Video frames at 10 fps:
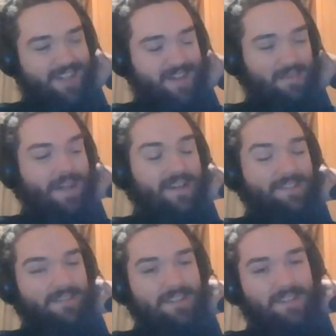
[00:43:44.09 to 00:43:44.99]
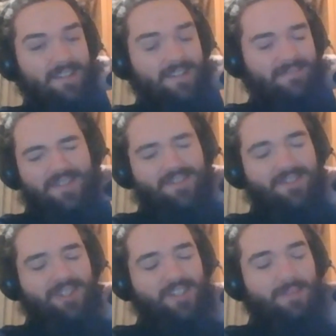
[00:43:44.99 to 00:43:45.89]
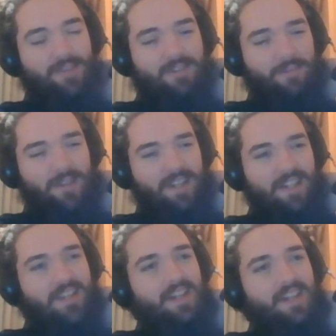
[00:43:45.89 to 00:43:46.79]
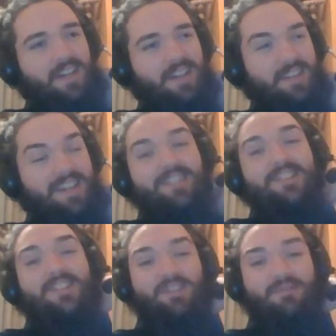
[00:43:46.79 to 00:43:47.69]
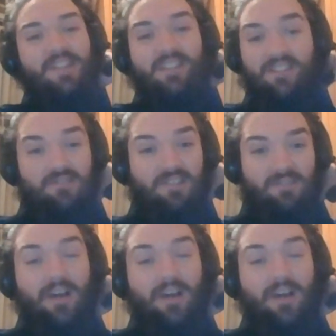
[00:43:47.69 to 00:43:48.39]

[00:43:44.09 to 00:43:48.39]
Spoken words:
yeah, QPR away, they actually do tend to struggle.